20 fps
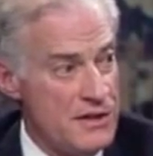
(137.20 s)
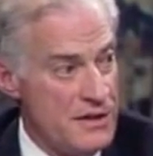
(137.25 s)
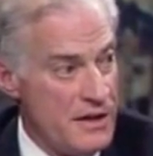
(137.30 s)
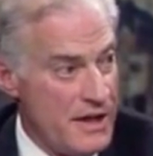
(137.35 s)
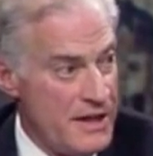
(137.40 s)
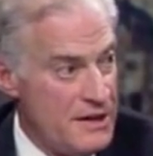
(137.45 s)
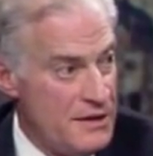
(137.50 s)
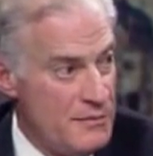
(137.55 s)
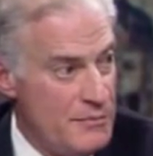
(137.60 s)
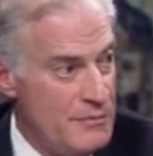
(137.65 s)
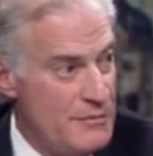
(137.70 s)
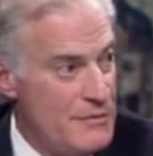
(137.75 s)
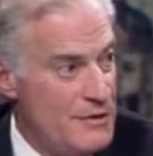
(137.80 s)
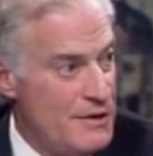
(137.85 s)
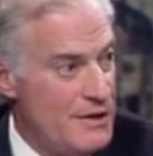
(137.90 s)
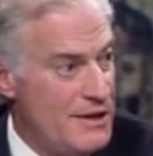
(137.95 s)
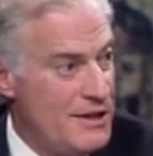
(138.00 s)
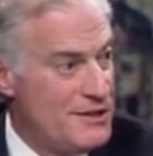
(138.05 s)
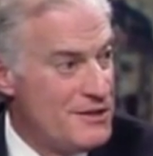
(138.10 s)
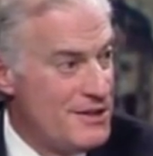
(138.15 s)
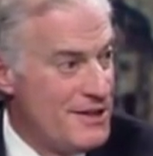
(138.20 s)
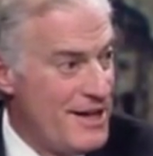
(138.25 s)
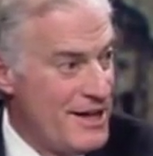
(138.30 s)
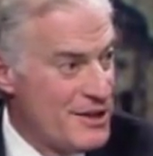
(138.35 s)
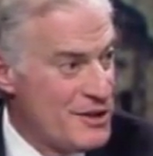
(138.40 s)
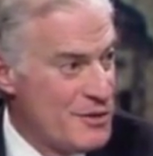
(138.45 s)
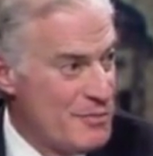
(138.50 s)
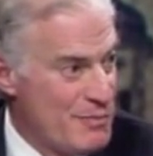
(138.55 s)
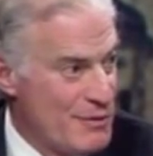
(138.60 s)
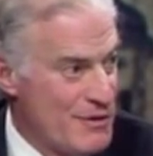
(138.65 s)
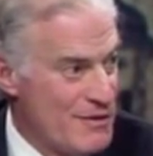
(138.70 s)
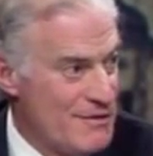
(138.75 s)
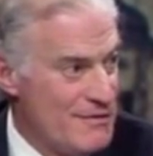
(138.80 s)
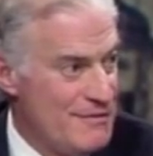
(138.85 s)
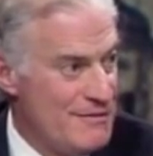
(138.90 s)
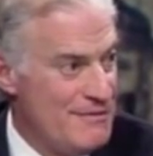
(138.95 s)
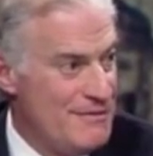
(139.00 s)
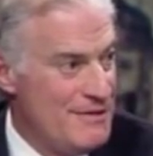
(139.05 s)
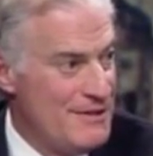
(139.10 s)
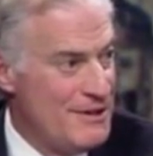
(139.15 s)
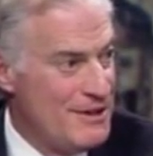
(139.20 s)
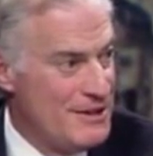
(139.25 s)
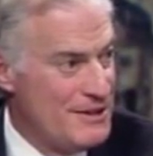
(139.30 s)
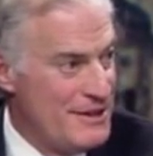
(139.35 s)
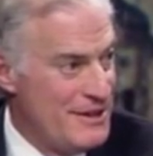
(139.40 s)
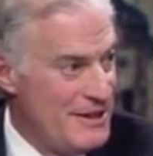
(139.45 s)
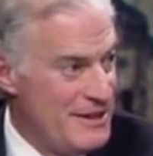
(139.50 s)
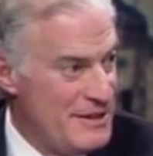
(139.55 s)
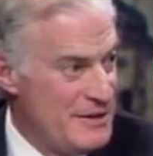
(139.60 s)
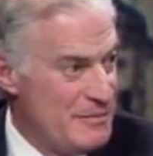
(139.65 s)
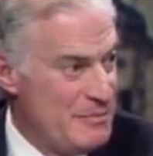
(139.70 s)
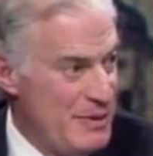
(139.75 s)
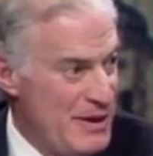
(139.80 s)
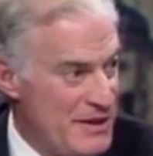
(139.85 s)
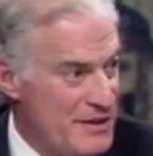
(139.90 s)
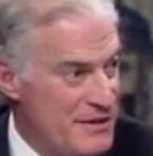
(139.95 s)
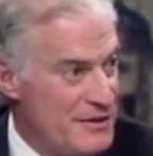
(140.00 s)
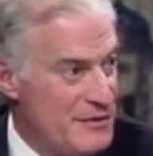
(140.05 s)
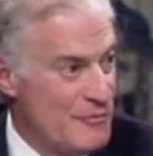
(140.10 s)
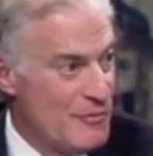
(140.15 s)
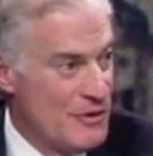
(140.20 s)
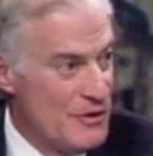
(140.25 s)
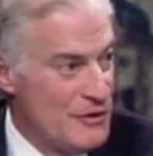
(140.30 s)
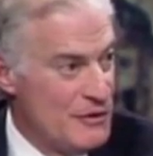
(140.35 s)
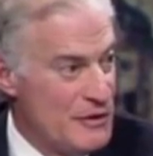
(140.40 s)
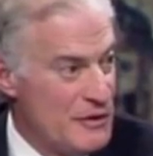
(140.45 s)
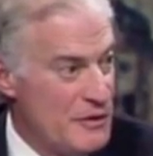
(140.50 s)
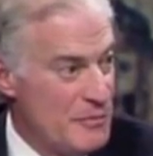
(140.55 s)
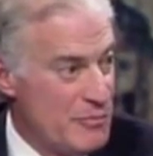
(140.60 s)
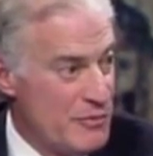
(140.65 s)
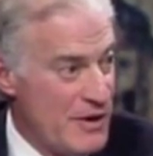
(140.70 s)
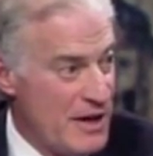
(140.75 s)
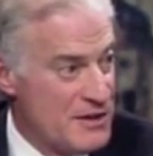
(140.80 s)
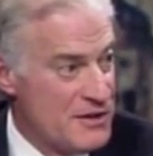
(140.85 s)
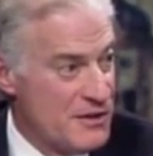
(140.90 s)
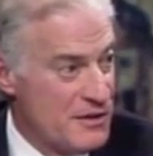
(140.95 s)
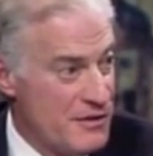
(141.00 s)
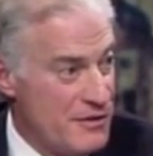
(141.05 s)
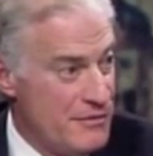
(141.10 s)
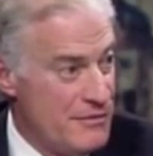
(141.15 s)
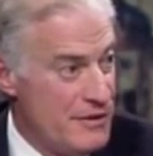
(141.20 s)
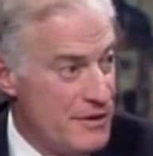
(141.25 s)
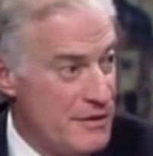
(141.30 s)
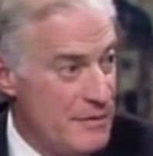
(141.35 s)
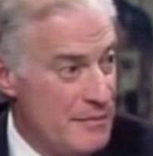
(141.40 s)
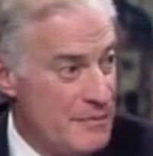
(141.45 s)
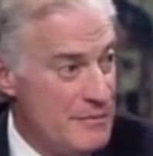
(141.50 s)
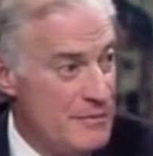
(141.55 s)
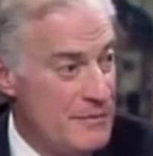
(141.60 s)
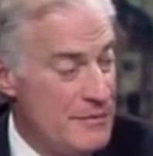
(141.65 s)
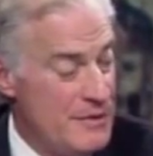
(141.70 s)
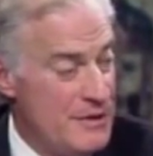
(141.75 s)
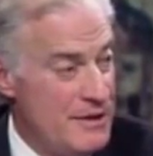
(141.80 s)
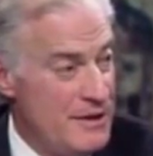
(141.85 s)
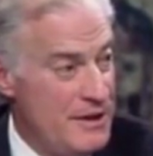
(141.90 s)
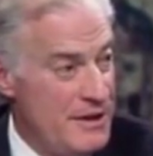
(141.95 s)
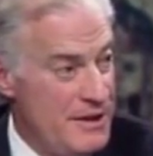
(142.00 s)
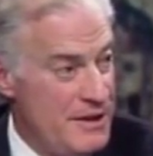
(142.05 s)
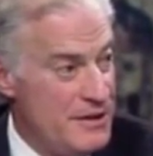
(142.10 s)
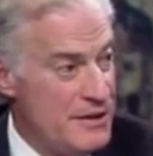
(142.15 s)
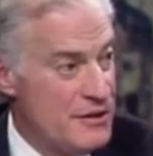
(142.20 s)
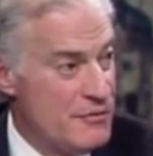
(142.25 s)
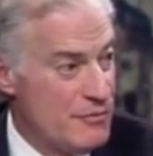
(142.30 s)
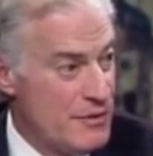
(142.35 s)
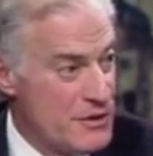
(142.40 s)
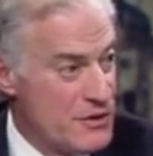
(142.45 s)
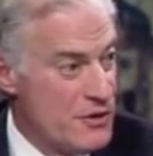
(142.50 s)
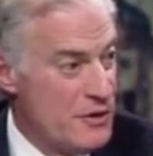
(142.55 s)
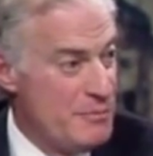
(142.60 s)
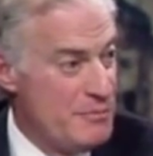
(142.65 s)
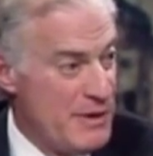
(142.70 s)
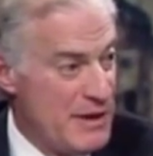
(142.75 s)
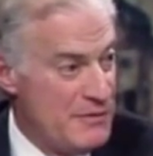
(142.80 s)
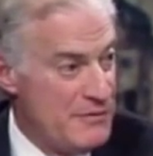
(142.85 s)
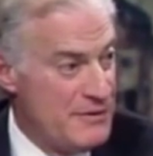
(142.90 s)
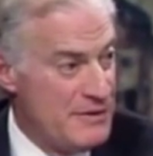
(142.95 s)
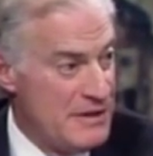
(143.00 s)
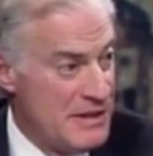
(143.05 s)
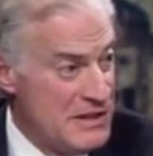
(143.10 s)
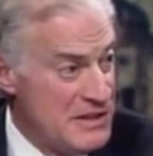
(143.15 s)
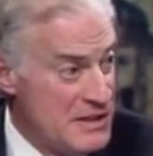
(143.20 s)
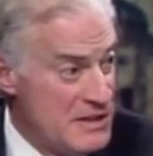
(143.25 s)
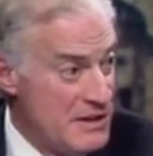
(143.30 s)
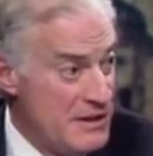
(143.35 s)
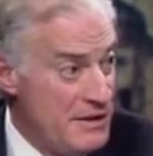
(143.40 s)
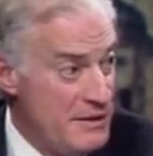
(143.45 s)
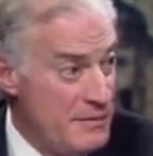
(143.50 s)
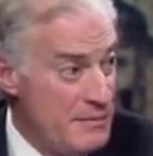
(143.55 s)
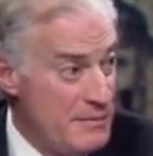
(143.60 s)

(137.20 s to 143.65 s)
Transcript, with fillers: tonight is an expert on the independent role of the prosecutor. He is Richard Ben-Veniste.